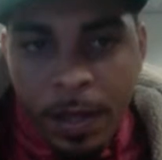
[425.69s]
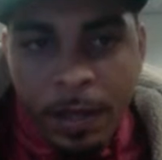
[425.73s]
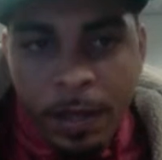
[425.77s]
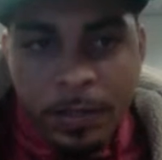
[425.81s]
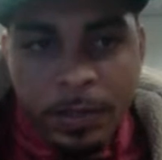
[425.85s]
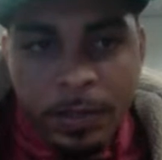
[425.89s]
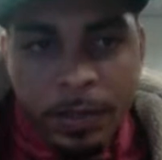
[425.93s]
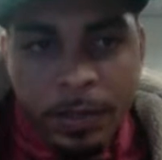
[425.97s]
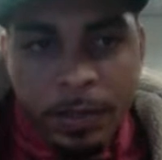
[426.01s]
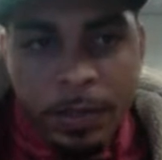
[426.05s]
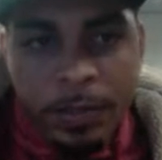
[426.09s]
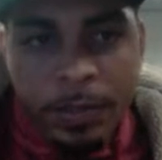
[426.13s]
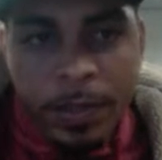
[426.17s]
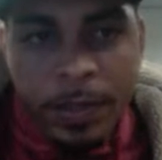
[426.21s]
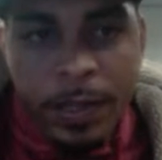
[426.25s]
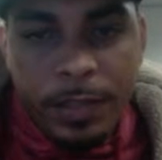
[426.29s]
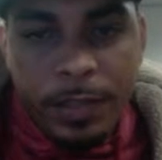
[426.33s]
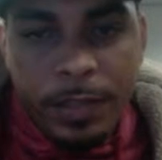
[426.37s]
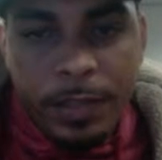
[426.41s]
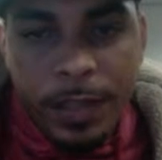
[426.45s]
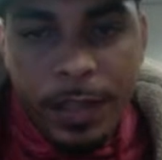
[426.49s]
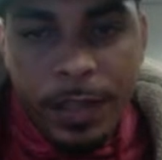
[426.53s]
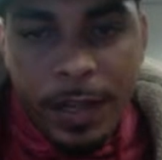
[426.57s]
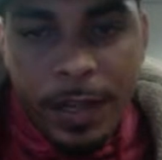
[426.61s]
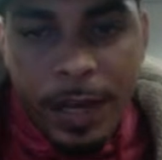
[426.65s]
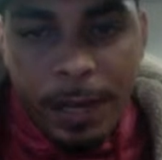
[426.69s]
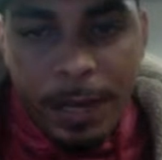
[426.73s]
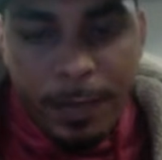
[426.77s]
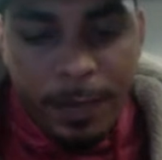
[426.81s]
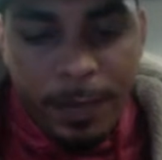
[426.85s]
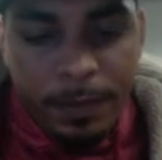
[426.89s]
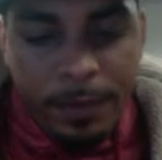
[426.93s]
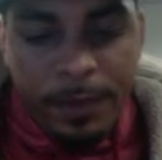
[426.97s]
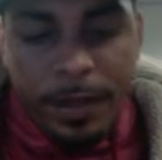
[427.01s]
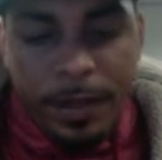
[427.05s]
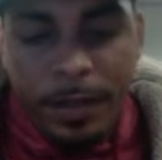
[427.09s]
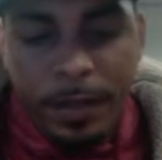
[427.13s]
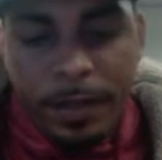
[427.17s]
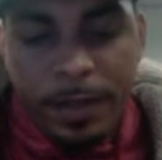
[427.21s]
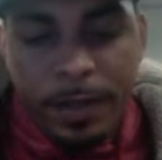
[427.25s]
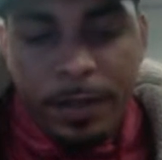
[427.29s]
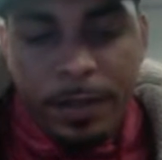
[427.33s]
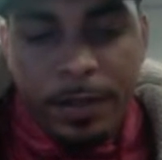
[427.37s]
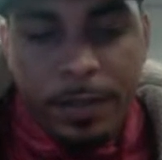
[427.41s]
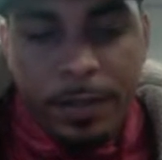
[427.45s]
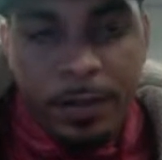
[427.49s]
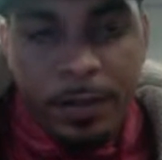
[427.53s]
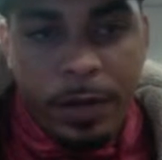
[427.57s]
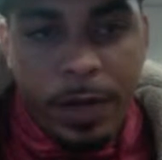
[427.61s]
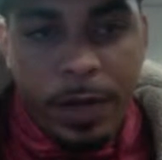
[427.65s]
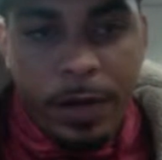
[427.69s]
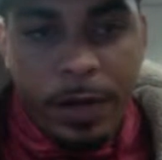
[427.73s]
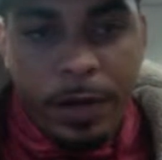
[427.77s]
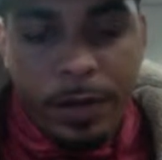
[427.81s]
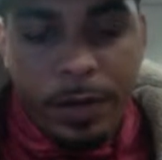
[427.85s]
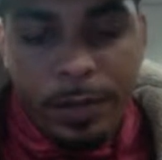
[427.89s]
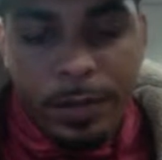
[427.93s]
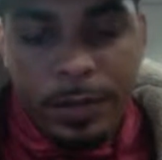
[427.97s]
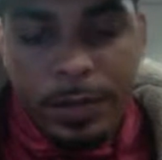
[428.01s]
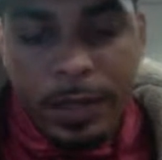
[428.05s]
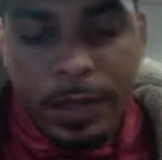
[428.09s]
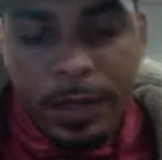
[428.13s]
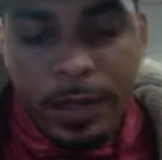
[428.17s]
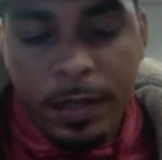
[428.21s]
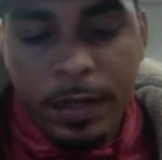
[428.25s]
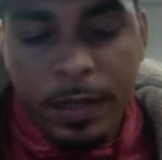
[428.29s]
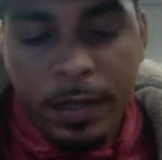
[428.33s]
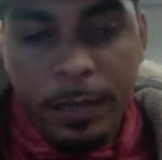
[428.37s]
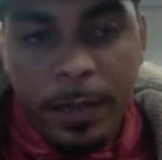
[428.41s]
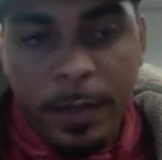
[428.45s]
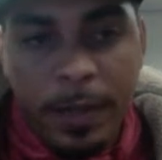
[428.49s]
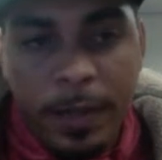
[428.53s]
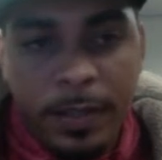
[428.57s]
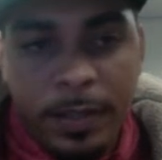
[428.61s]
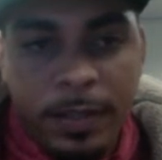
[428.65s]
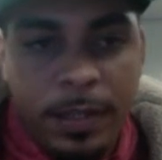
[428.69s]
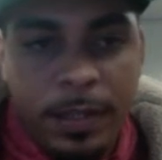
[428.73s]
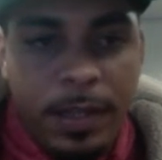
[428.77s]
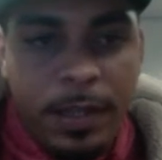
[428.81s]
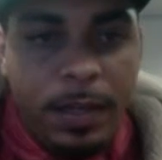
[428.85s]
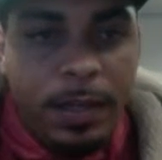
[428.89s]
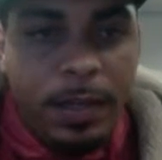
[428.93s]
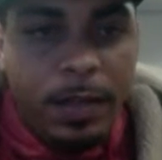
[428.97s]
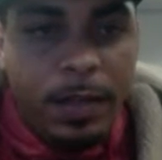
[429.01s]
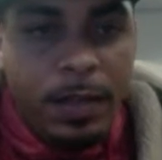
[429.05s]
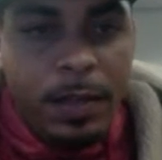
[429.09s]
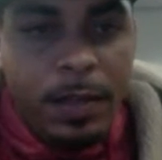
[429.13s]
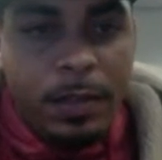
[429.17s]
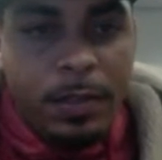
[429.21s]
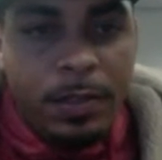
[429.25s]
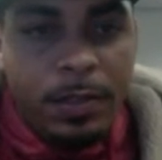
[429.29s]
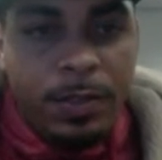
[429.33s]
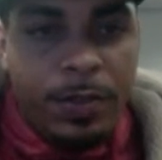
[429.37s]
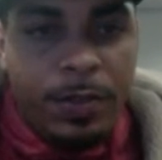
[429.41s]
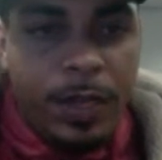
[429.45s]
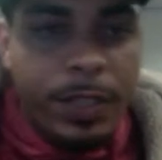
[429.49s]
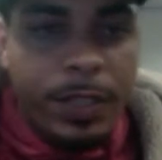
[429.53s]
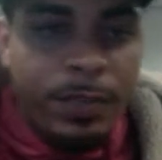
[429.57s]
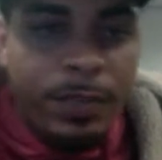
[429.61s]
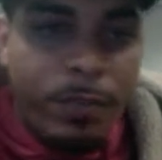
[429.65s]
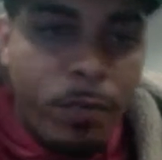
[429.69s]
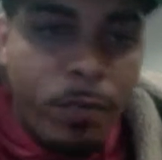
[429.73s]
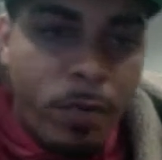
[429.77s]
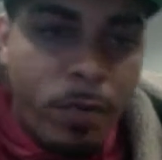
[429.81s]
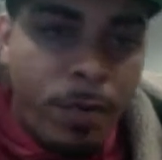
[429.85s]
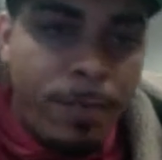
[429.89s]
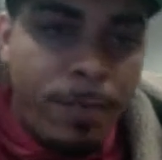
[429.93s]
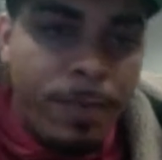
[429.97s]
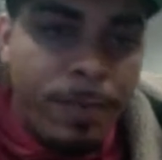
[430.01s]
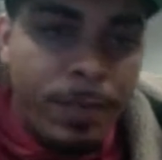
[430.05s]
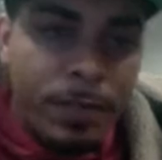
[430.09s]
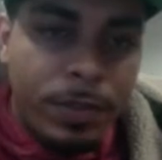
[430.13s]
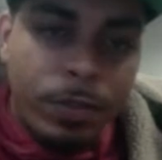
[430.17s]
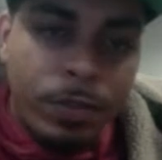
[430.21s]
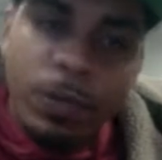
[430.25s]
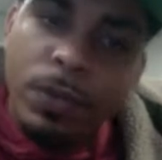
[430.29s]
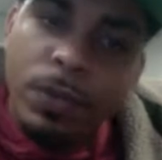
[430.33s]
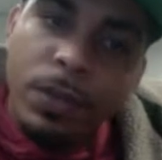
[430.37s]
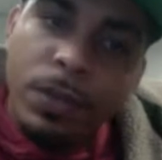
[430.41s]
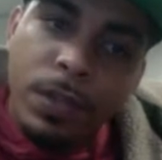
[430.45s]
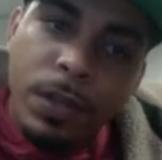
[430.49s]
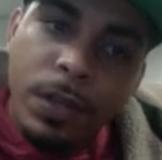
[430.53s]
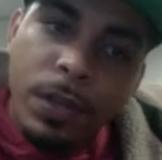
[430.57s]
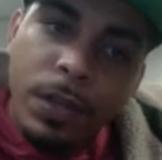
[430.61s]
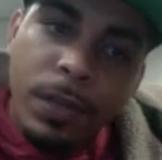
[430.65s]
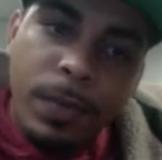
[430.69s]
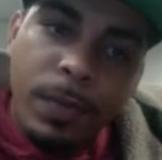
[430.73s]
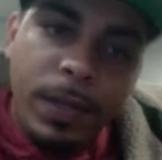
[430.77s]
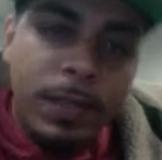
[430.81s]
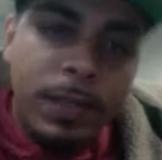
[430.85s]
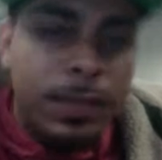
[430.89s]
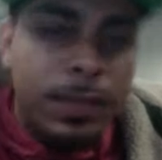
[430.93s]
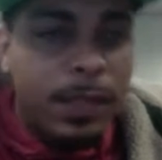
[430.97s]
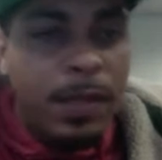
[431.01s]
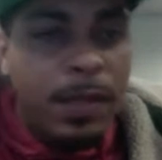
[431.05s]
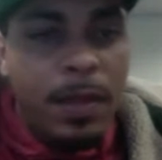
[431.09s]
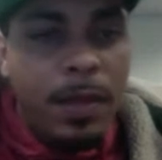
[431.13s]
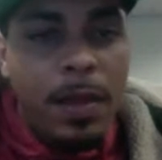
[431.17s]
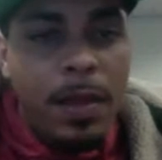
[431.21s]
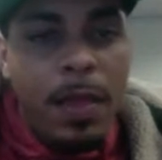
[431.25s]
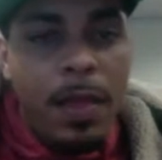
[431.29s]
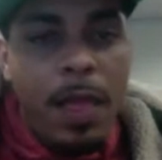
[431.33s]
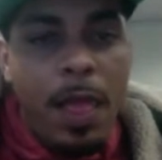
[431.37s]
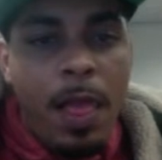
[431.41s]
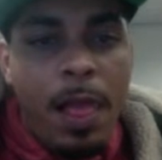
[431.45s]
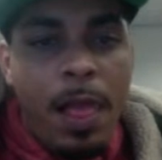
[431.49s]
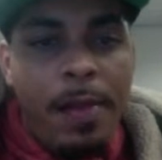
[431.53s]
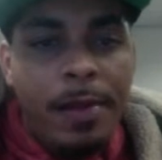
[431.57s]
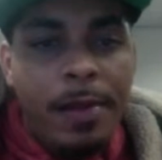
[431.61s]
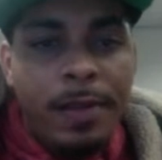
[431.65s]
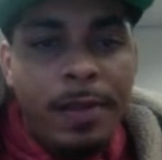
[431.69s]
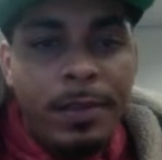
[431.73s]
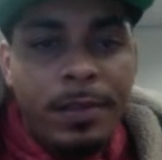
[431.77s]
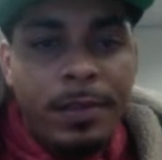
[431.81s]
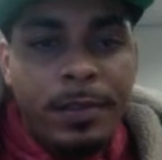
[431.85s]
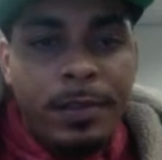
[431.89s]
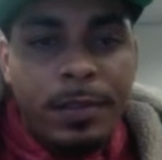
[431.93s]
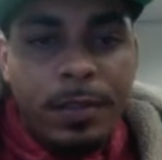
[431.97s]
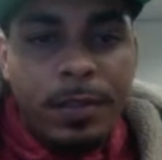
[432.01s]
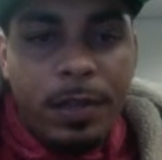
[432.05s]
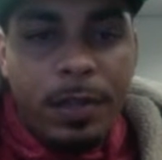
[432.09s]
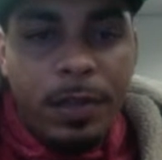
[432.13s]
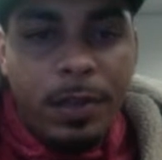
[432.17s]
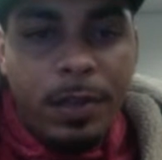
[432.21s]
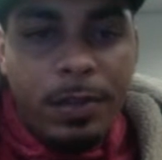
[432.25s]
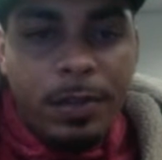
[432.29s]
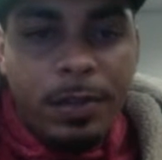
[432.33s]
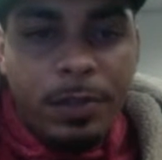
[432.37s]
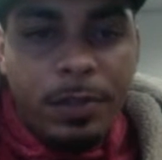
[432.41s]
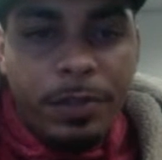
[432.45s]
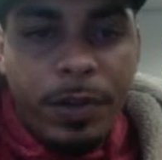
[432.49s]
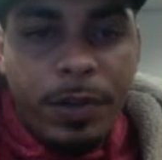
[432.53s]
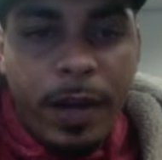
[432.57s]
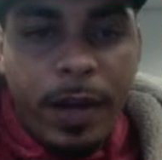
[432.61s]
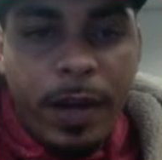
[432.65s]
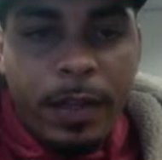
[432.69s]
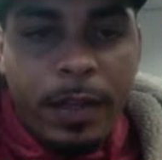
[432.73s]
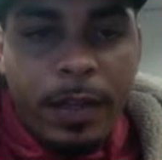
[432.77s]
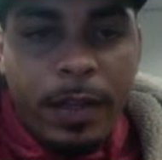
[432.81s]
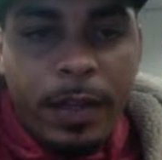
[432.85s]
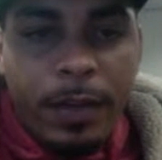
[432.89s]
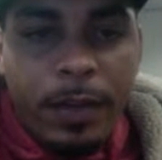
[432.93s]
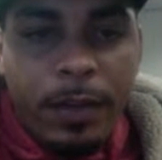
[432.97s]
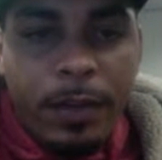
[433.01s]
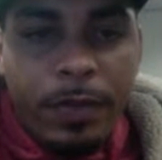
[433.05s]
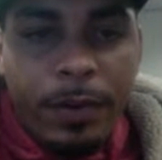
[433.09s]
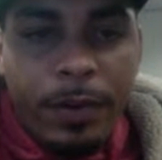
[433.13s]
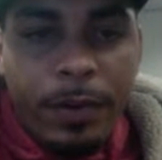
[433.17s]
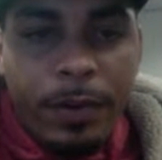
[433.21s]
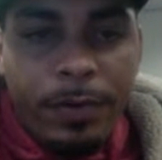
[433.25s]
So there's actually a copy of that there. So now I can just hit Command T to transform, Control T on a PC, drag that over.